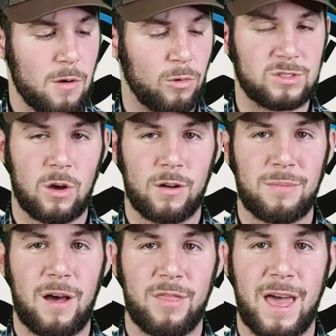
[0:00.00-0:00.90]
We'll talk
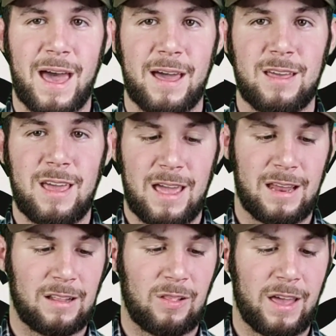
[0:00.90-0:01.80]
about that
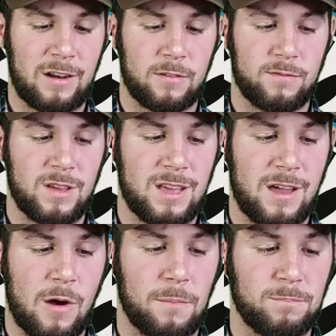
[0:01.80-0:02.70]
in a later
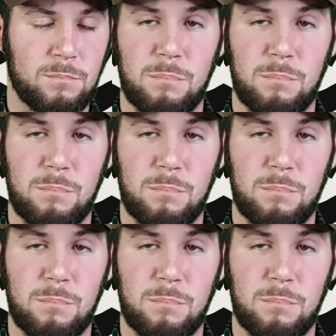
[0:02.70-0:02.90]
video.